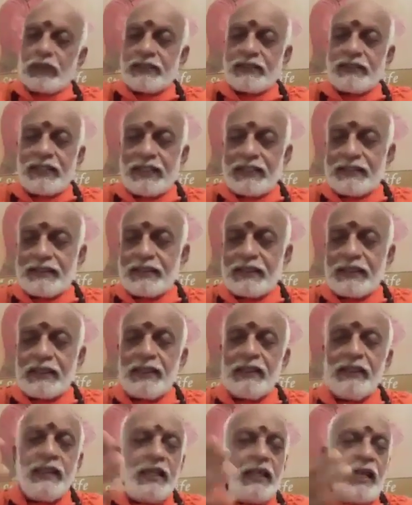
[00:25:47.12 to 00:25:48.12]

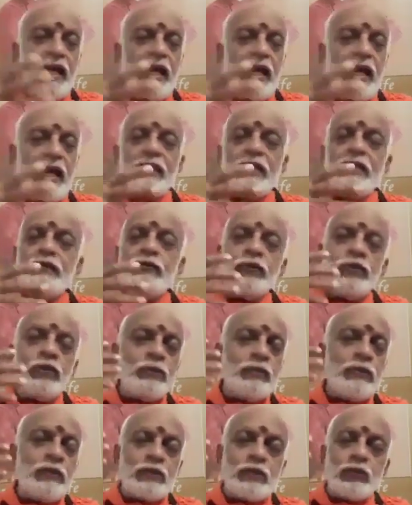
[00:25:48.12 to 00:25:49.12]
ecstasy, and he
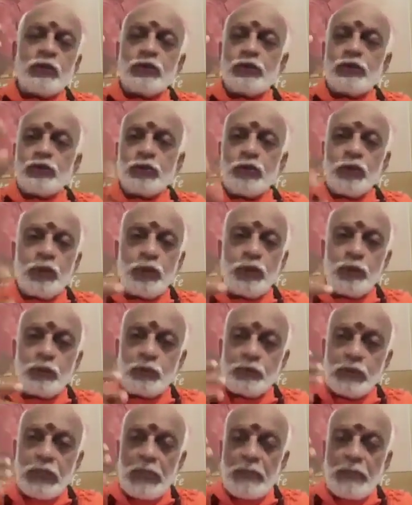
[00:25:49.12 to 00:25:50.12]
wouldn't be
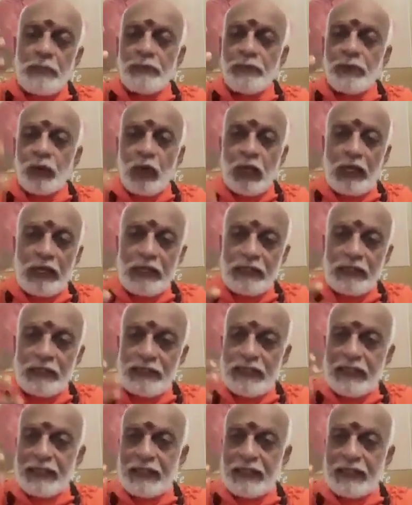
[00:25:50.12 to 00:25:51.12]
so embroiled
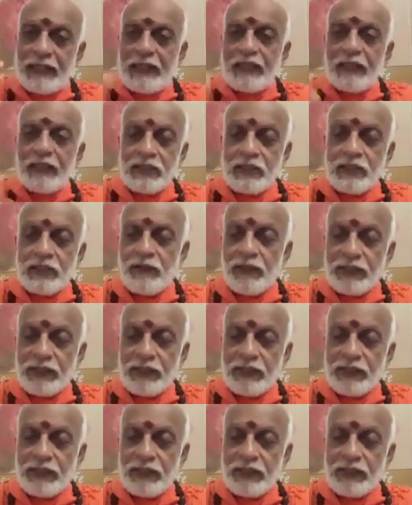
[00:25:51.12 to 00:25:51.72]
in that energy of